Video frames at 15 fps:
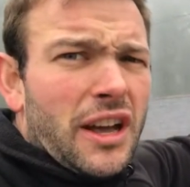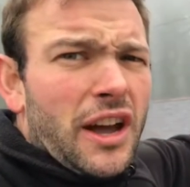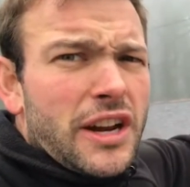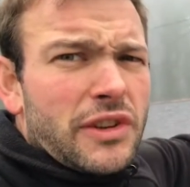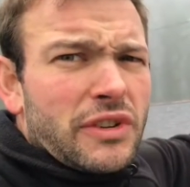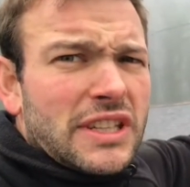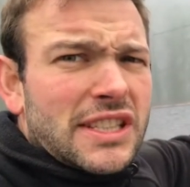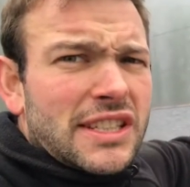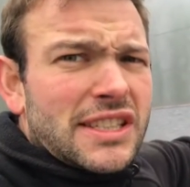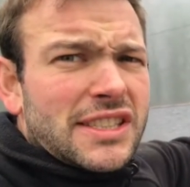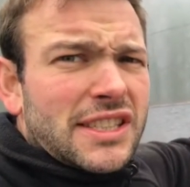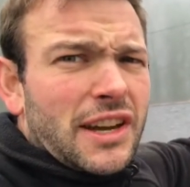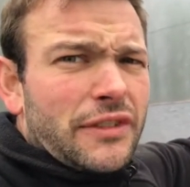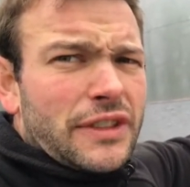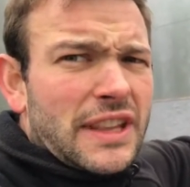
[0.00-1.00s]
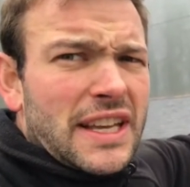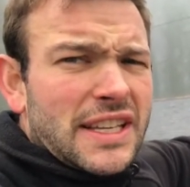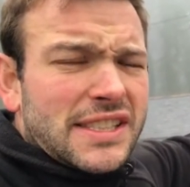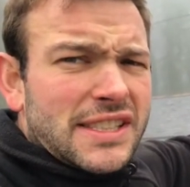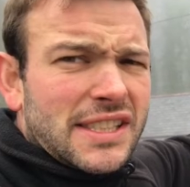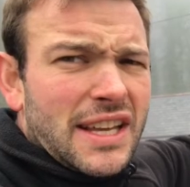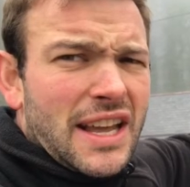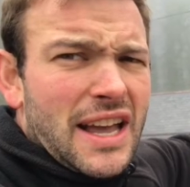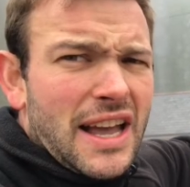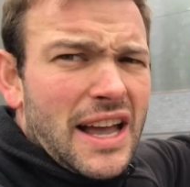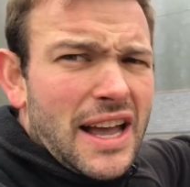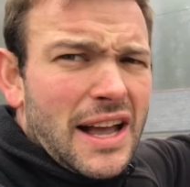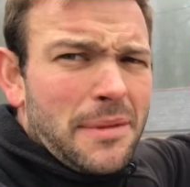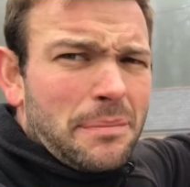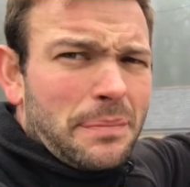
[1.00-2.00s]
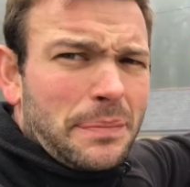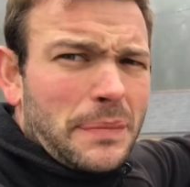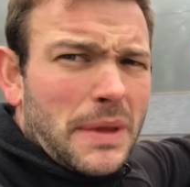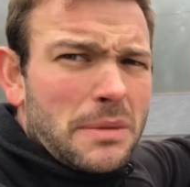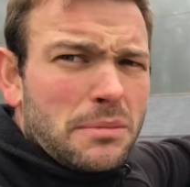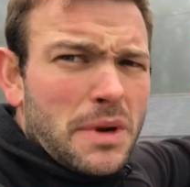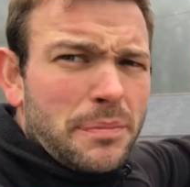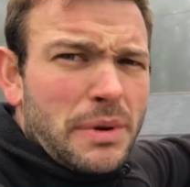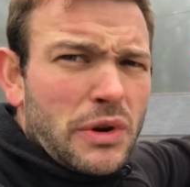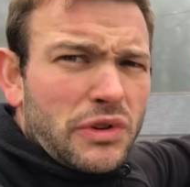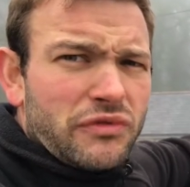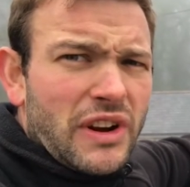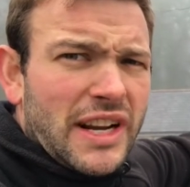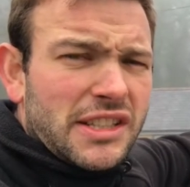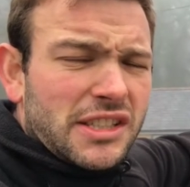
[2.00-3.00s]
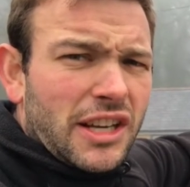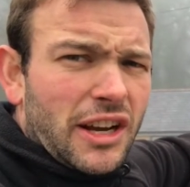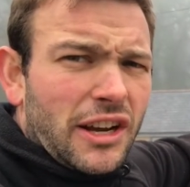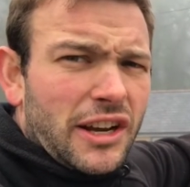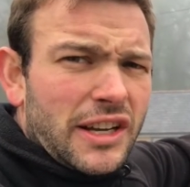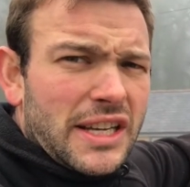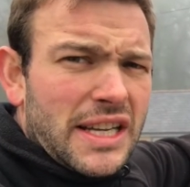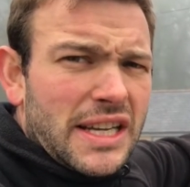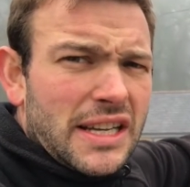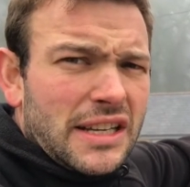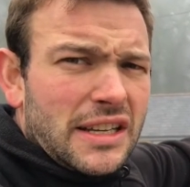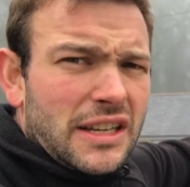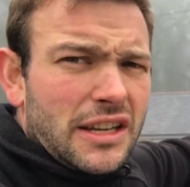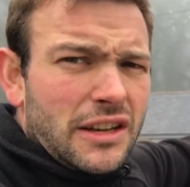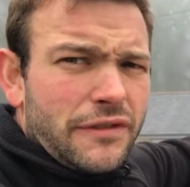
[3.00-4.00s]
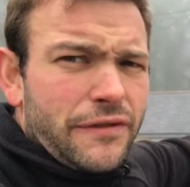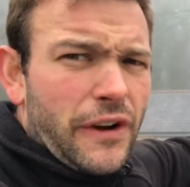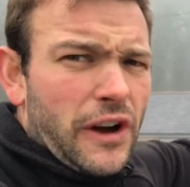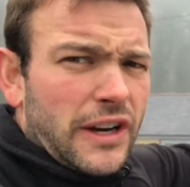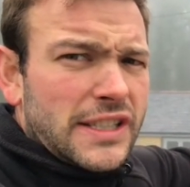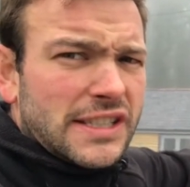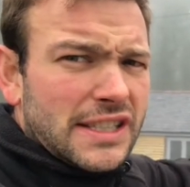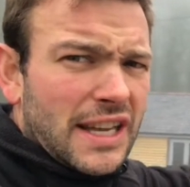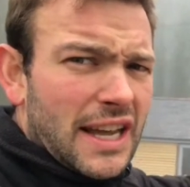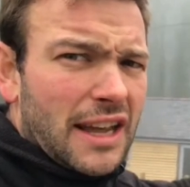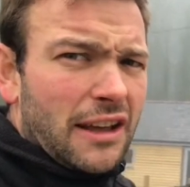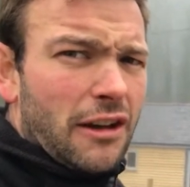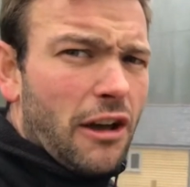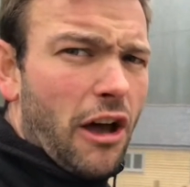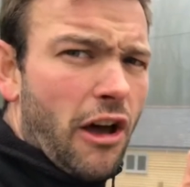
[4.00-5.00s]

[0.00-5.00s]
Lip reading: Only recently discovered this. My building regs guy advised it